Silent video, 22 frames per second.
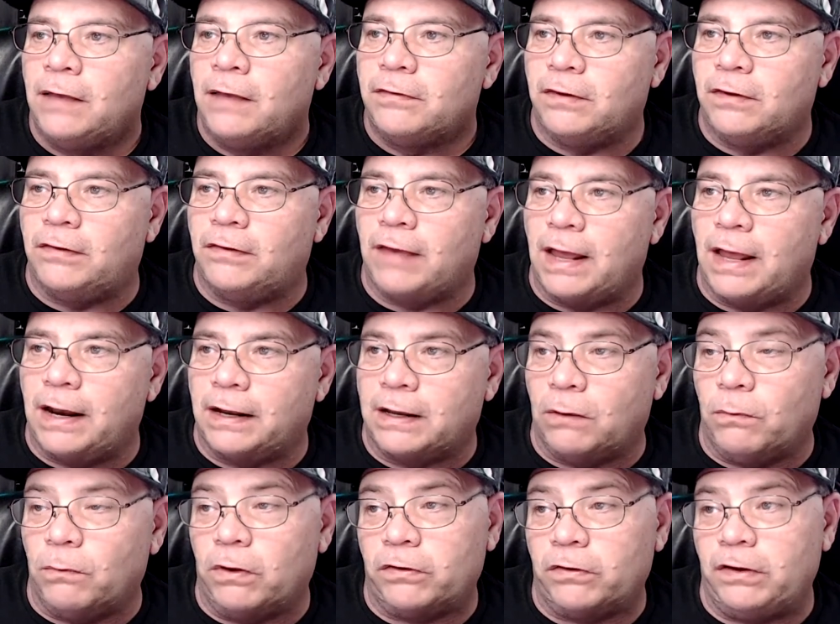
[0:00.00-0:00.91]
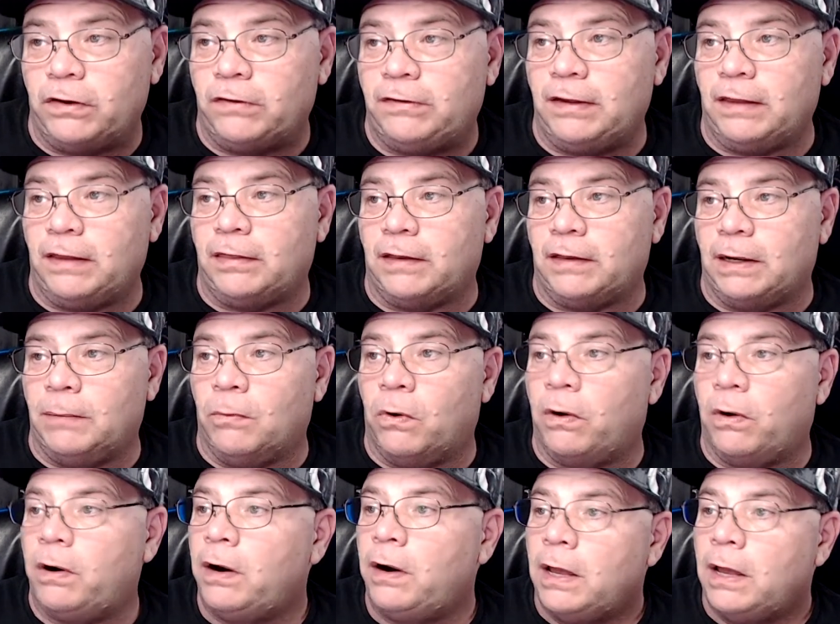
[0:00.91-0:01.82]
Since Anakin wasn't a Sith
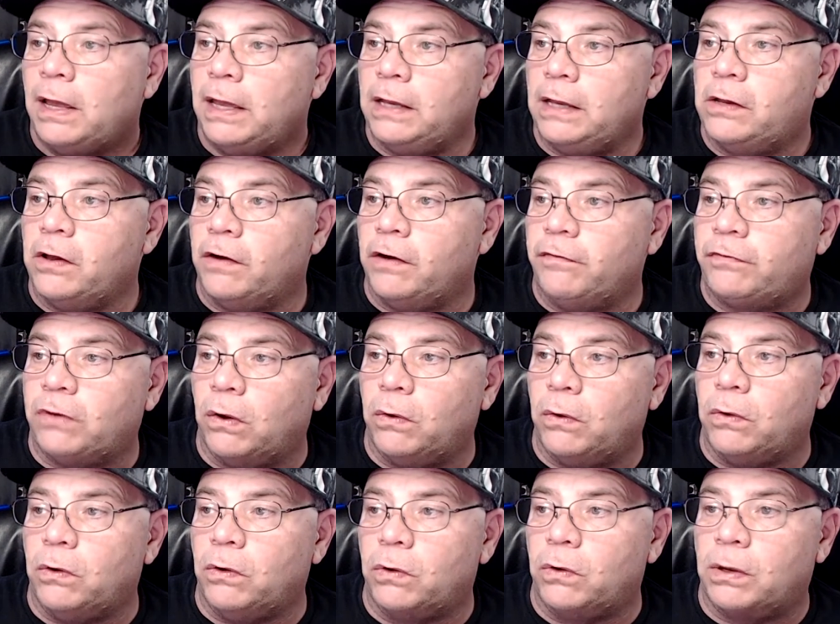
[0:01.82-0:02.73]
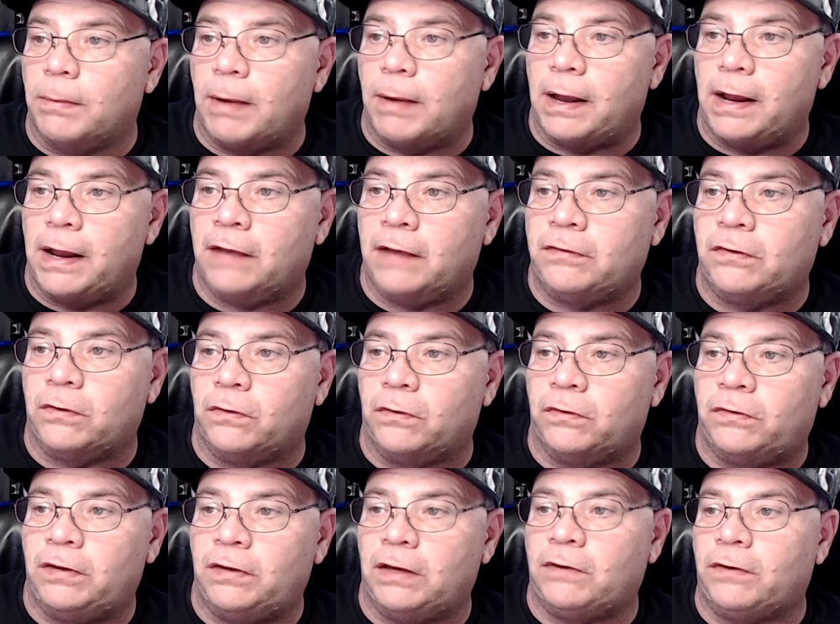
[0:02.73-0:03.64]
anymore, he could have told Luke about
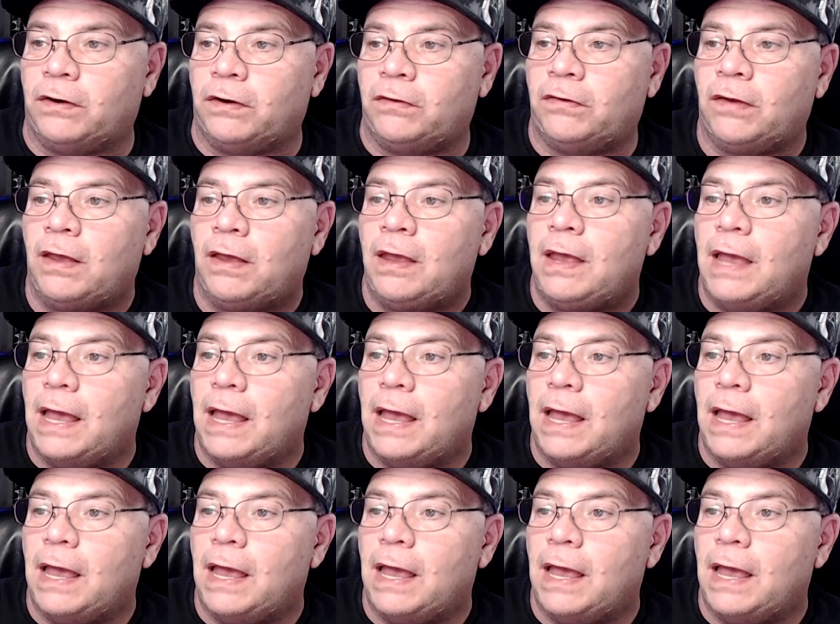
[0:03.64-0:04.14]
Exegol's secrets